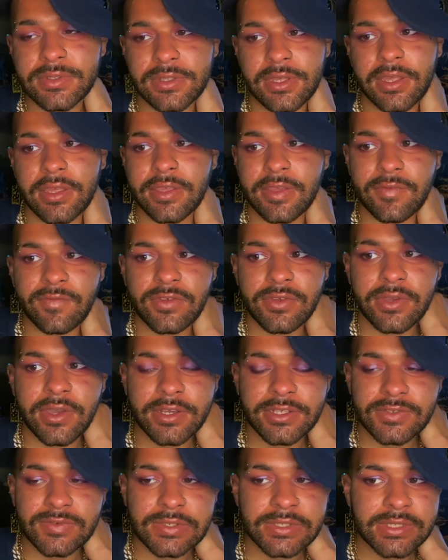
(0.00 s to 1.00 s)
like if you
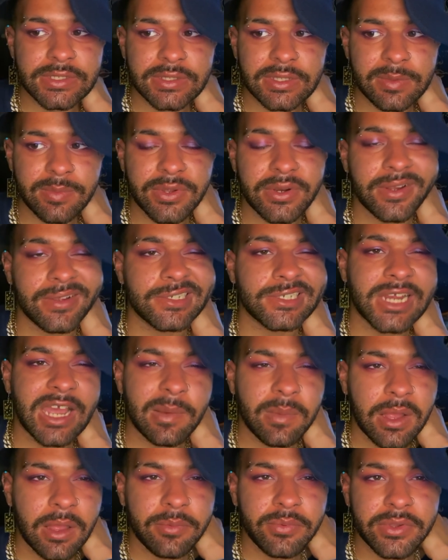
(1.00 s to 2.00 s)
guys recently put a job